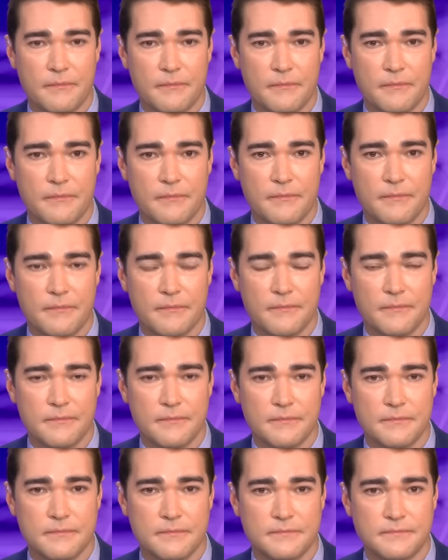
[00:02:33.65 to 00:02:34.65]

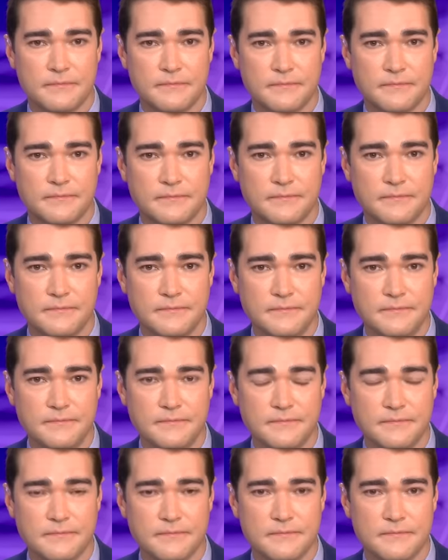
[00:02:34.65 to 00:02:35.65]

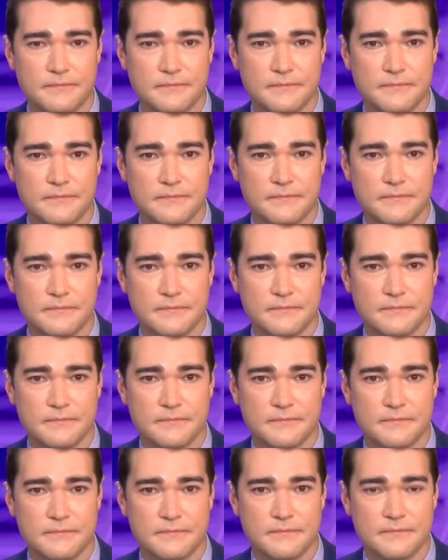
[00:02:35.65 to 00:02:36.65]

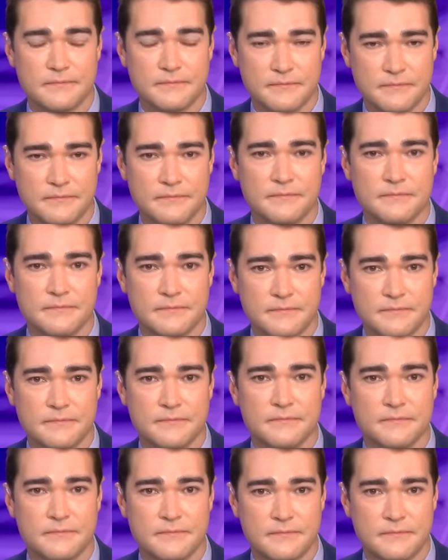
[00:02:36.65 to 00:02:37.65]

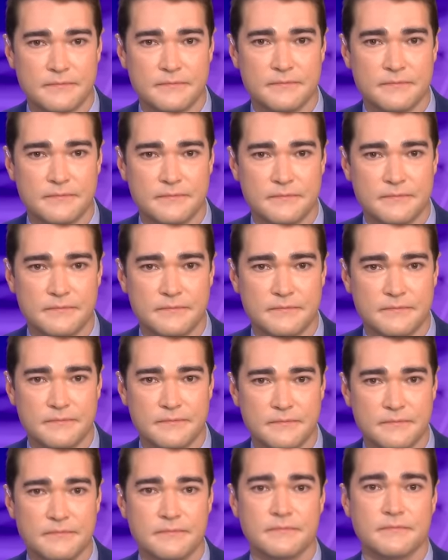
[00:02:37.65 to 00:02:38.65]

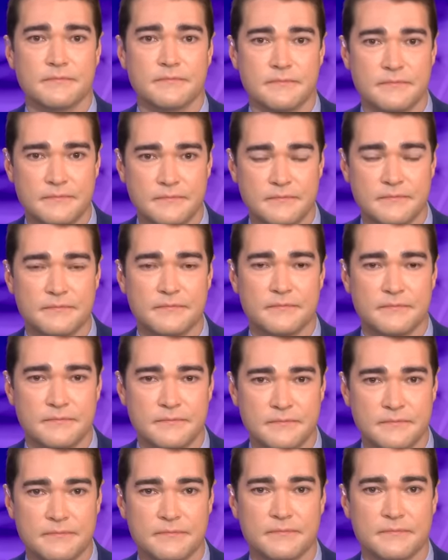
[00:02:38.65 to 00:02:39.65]

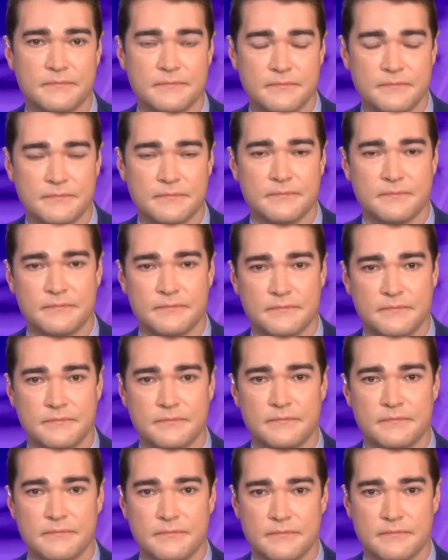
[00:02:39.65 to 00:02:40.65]

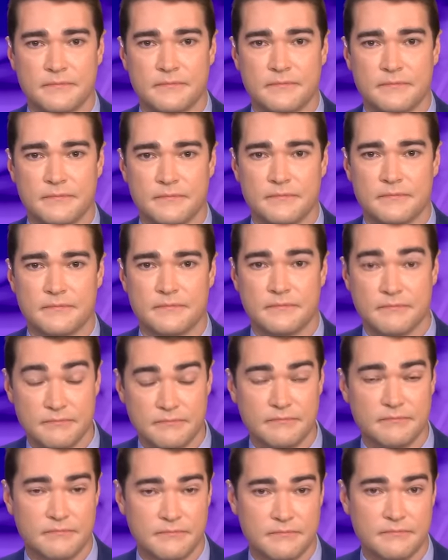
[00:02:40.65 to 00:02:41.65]
[no speech]